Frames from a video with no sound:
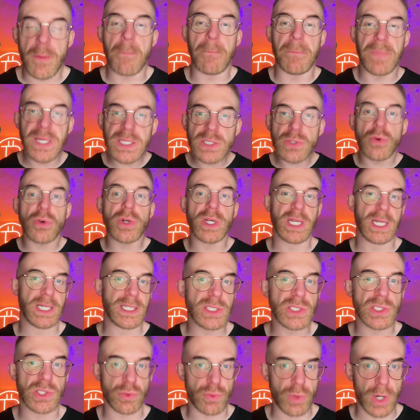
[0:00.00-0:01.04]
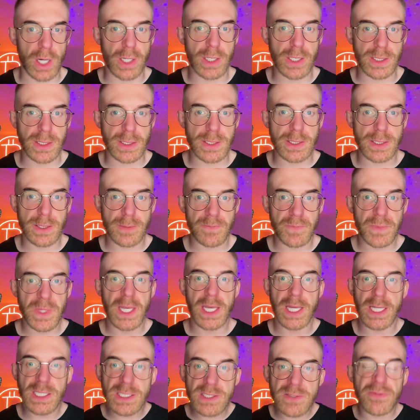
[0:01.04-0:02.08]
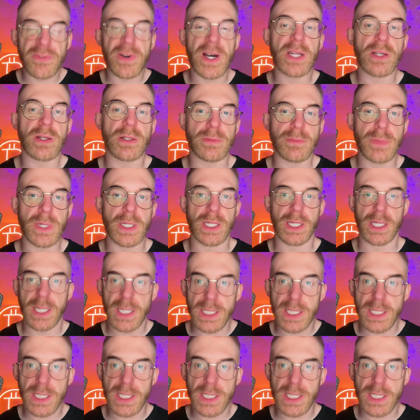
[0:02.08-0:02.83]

Bitcoin is the rocket. It is final money.